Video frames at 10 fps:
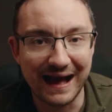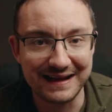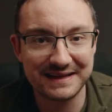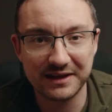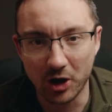
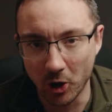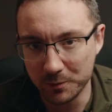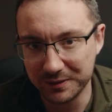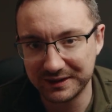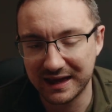adding
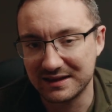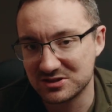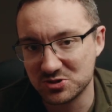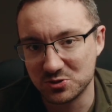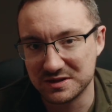open gate
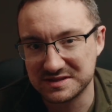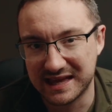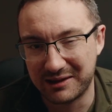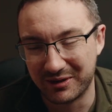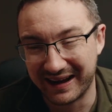to this
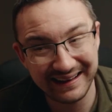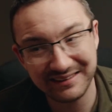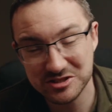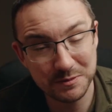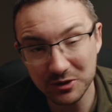camera.
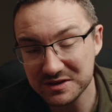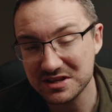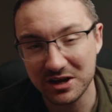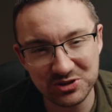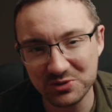And to be honest,
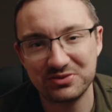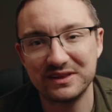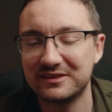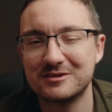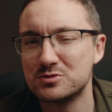I don't
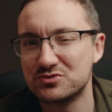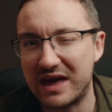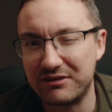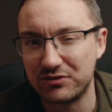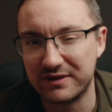think this was
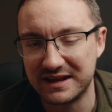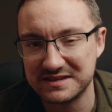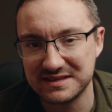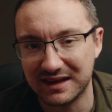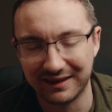ever
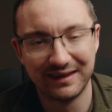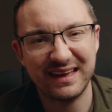realistic.